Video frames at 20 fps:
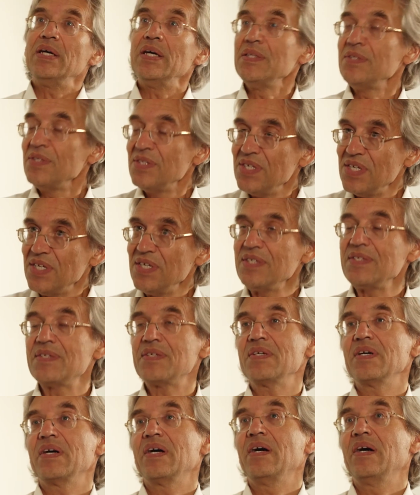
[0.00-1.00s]
Indeed,
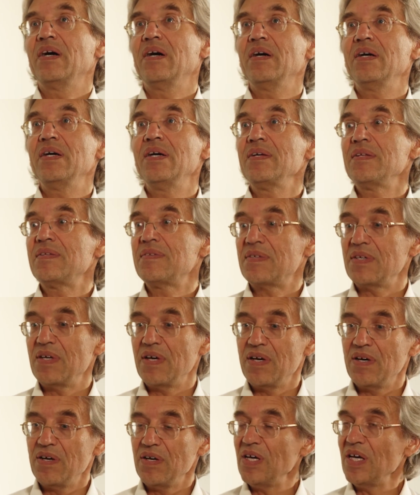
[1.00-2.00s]
it
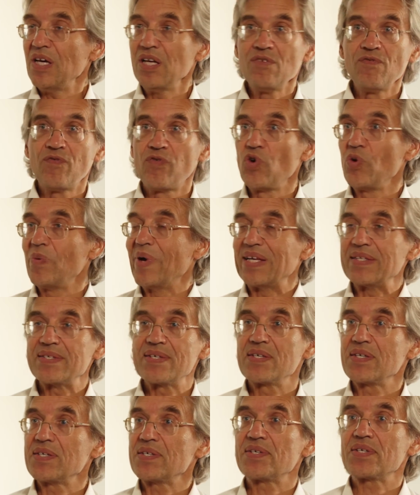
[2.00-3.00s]

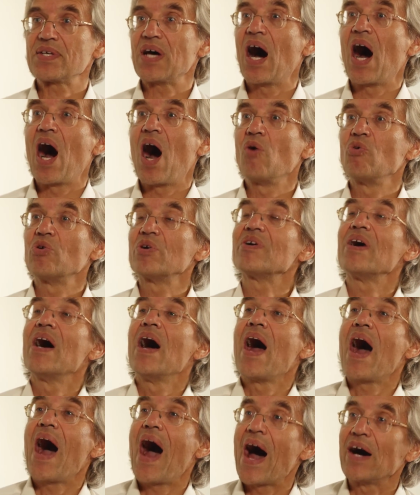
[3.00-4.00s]
influences our
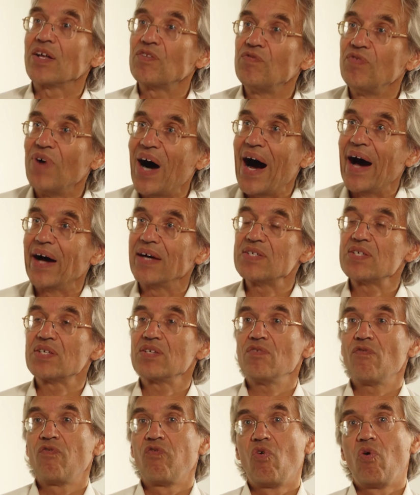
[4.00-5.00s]

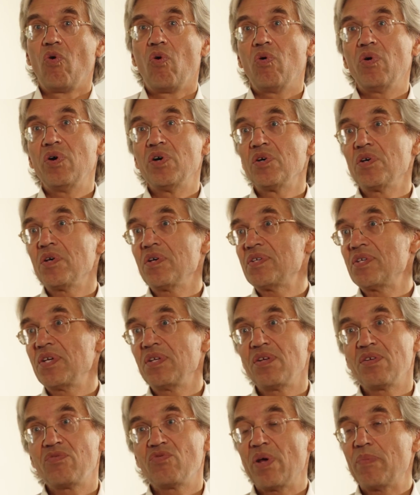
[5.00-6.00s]
advice. For a
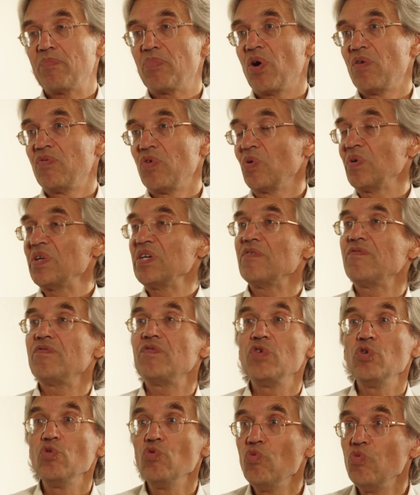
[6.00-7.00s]
city trip of only a
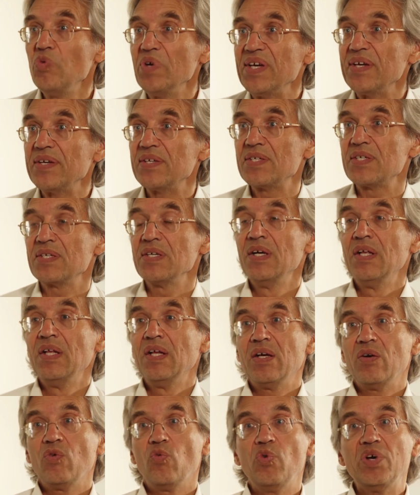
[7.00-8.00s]
few weeks,
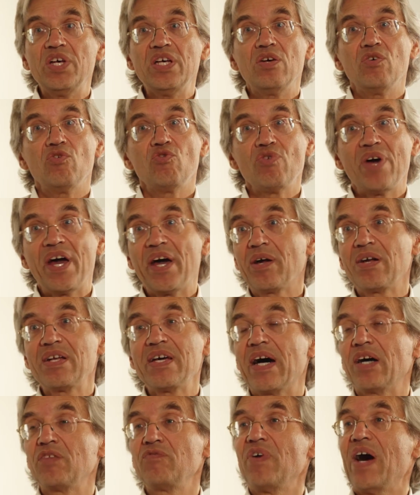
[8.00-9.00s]
we
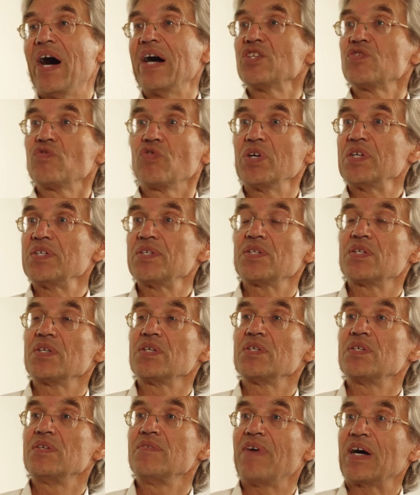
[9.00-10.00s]
rarely advise, for
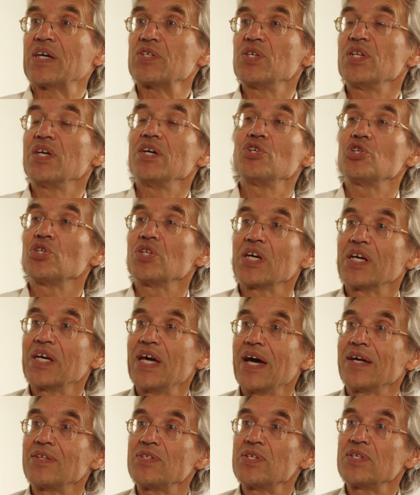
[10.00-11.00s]
instance, the vaccination
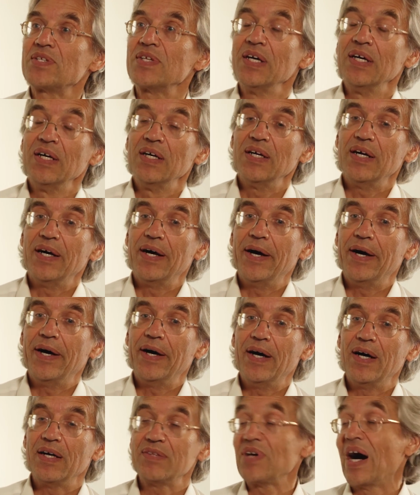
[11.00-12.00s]
against
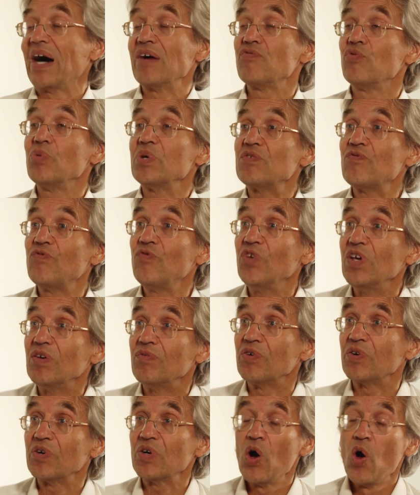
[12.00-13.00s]
typhoid
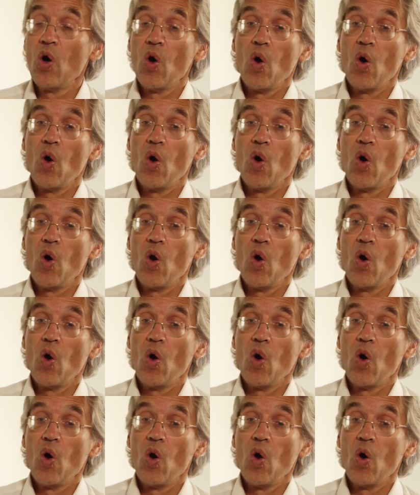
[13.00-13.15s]
fever.